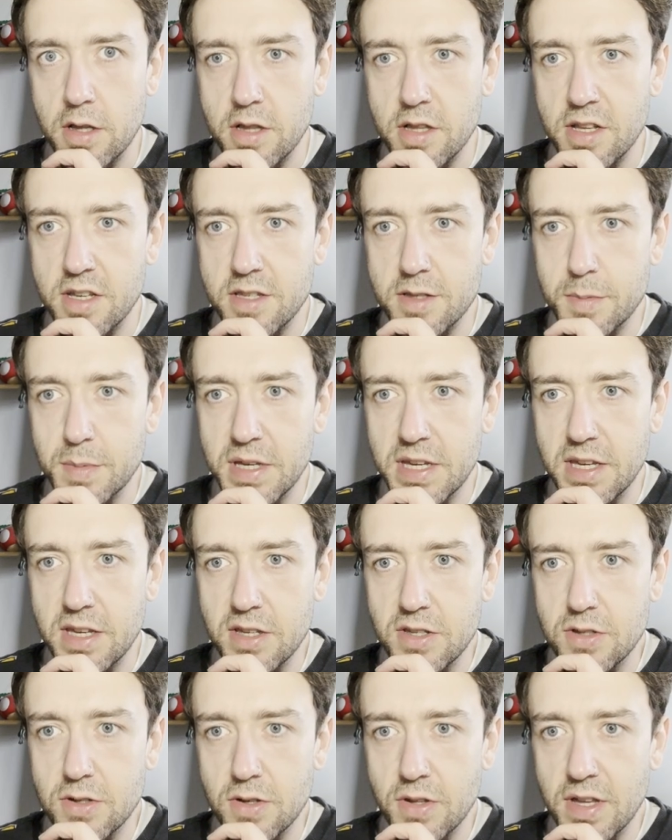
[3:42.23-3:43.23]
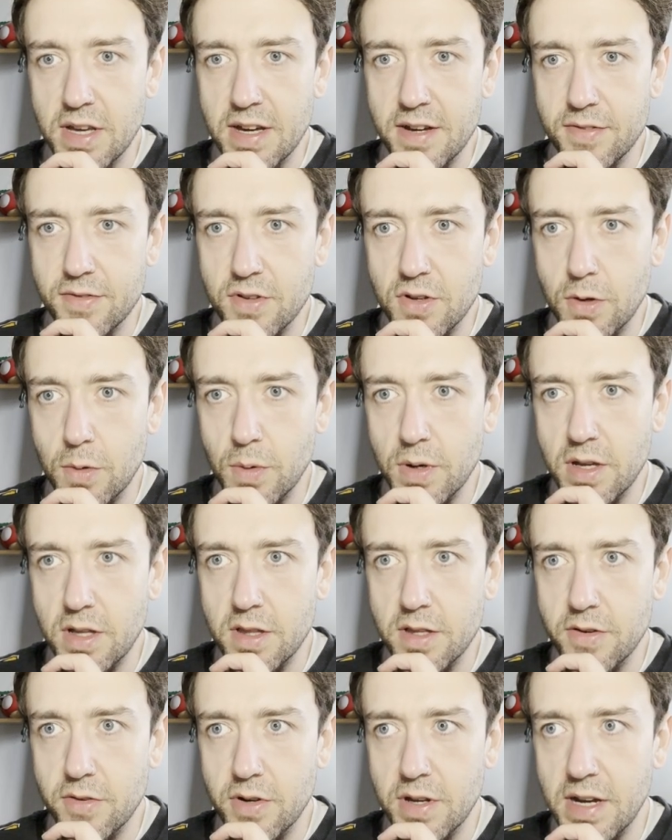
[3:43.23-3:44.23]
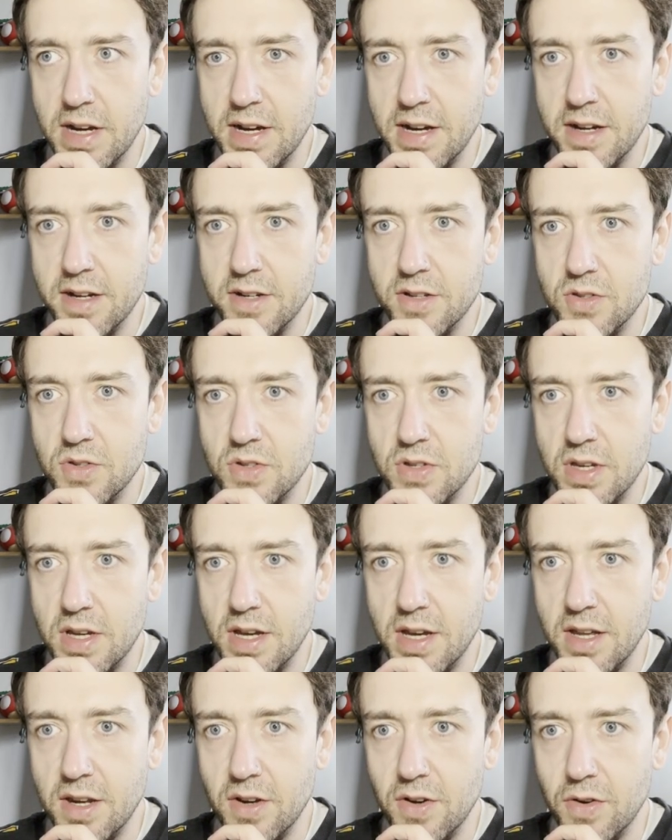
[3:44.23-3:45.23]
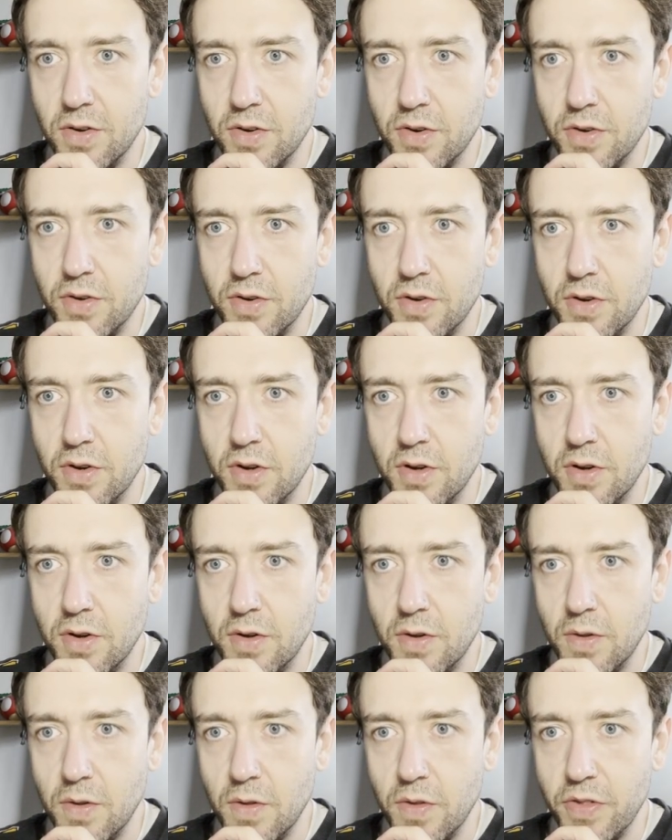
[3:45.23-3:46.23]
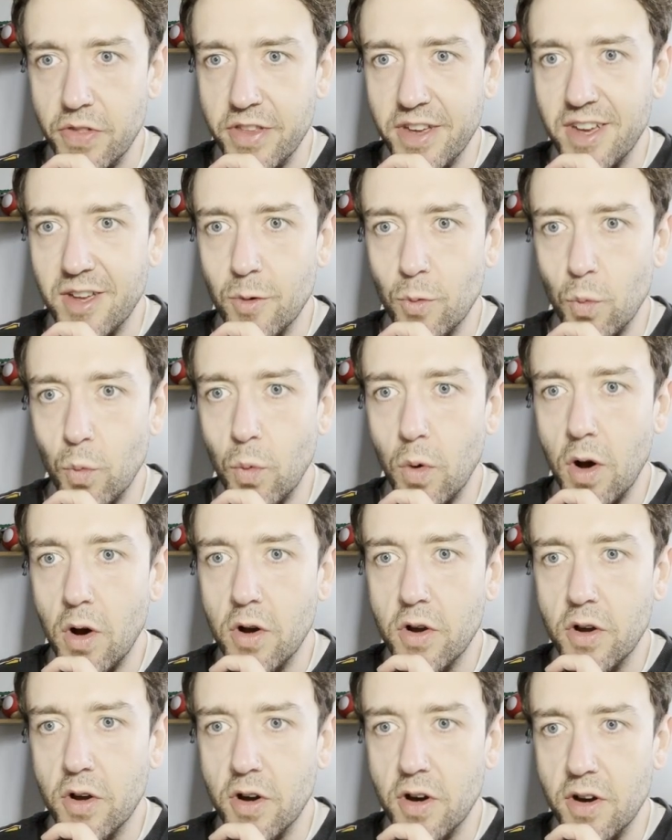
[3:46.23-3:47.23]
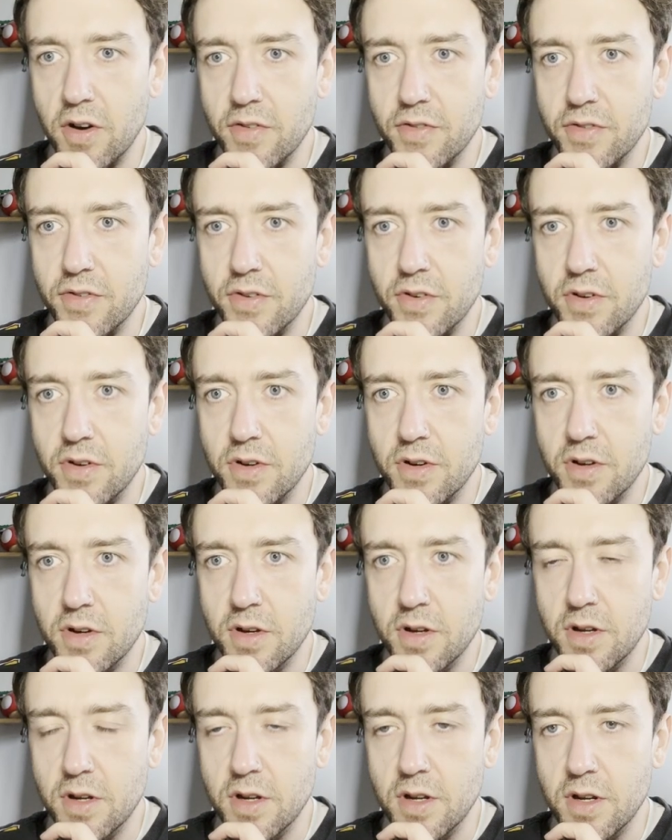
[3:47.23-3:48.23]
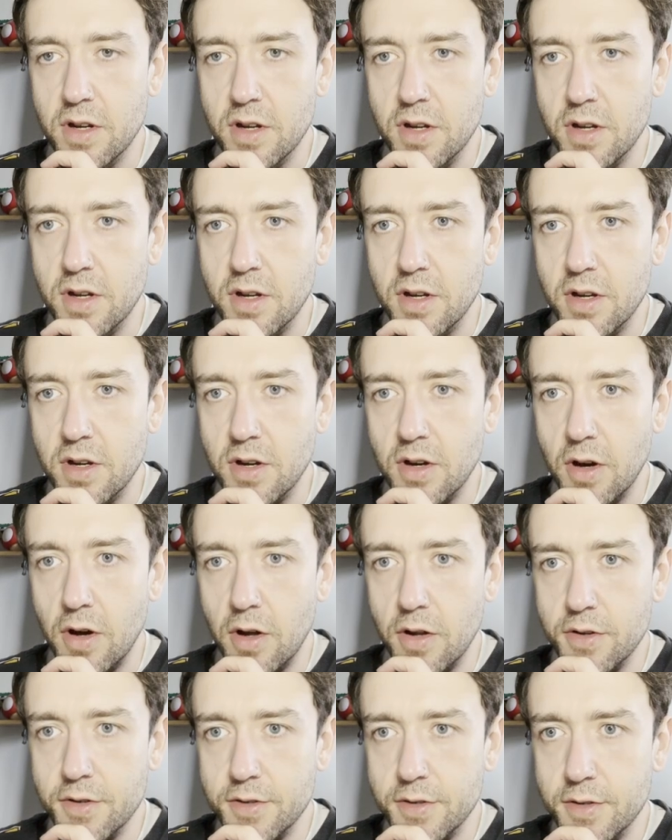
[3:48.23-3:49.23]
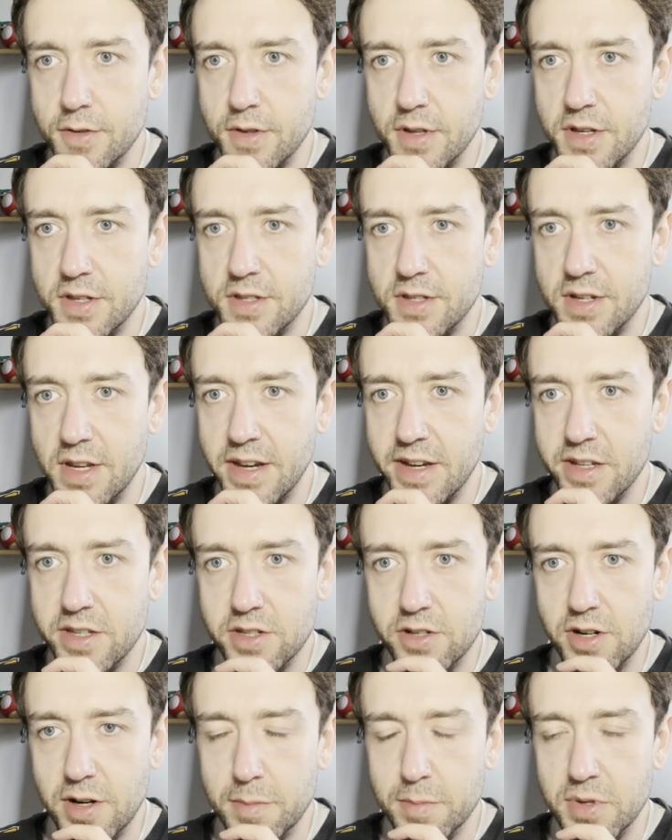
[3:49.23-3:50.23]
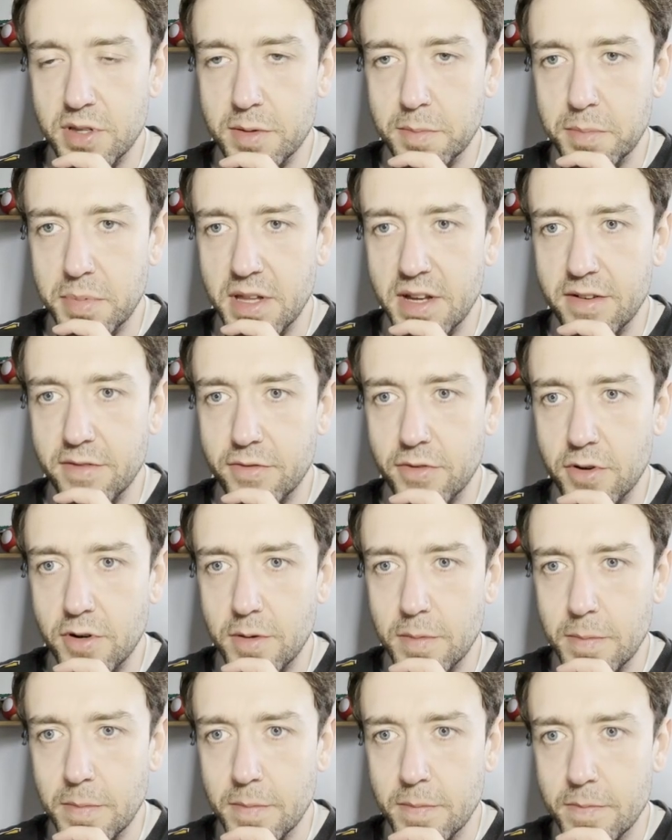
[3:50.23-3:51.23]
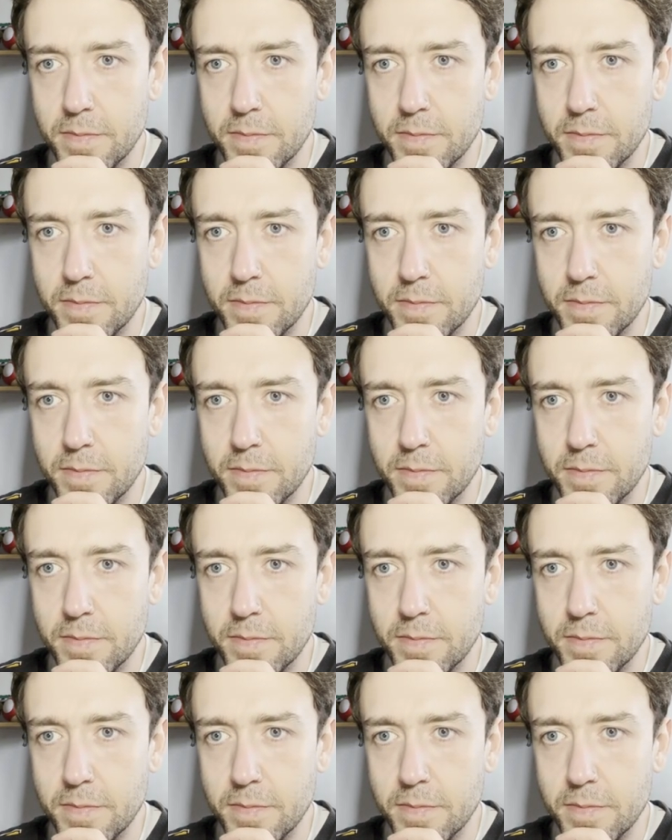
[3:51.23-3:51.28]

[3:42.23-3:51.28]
Let's make it so they have to quickly react and they can walk off onto this next crumbling platform.